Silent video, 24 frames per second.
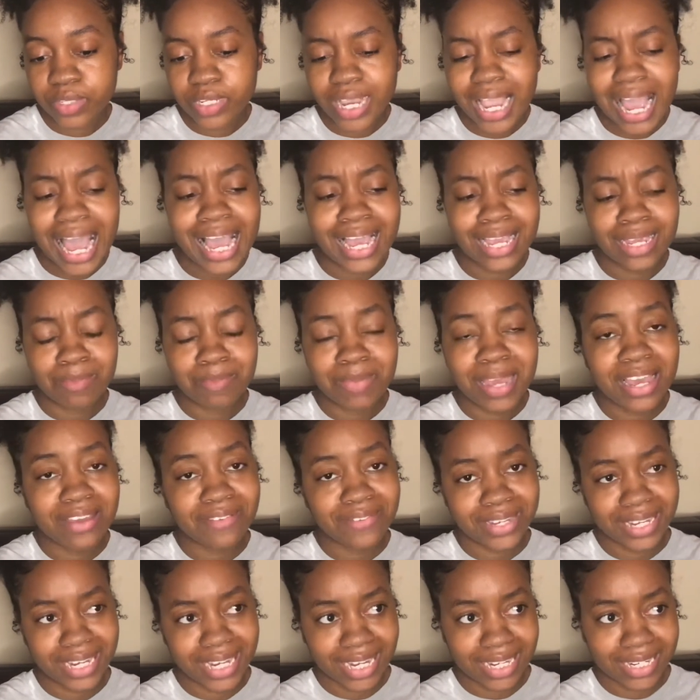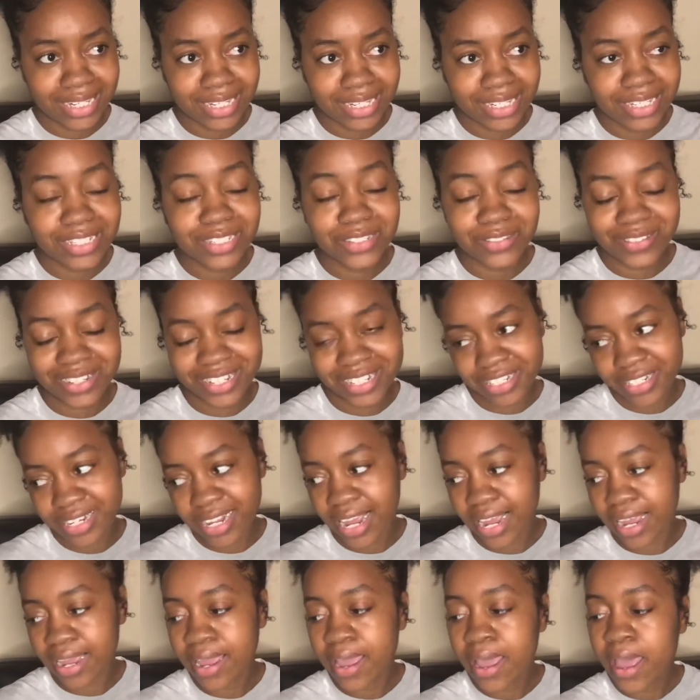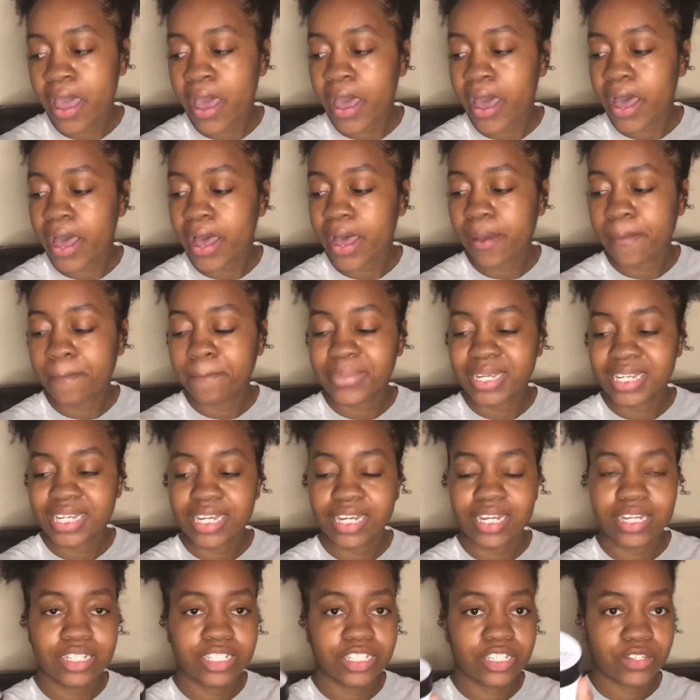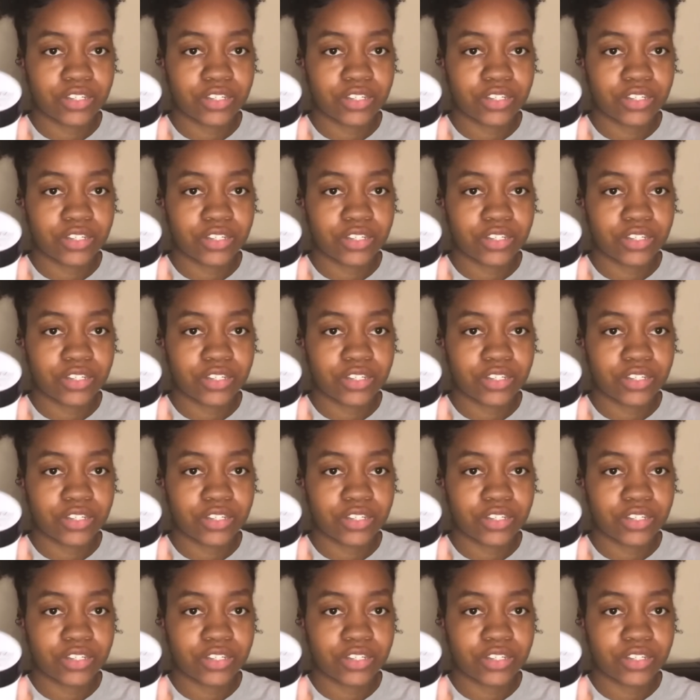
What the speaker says: I am heavy-handed, so there's that. But yeah, so